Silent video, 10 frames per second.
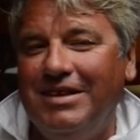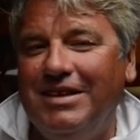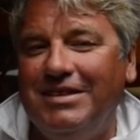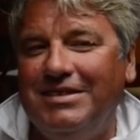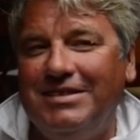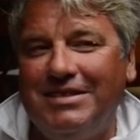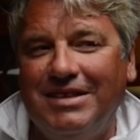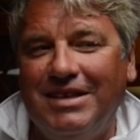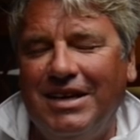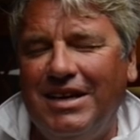
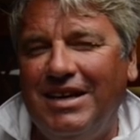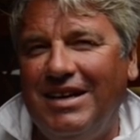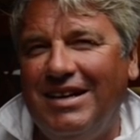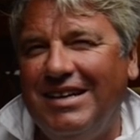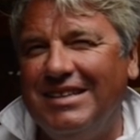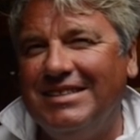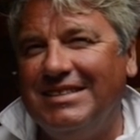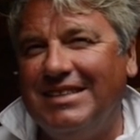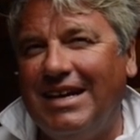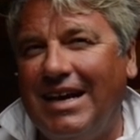it's kind of
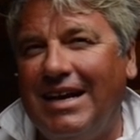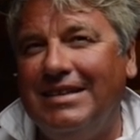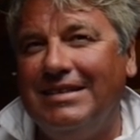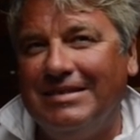sad,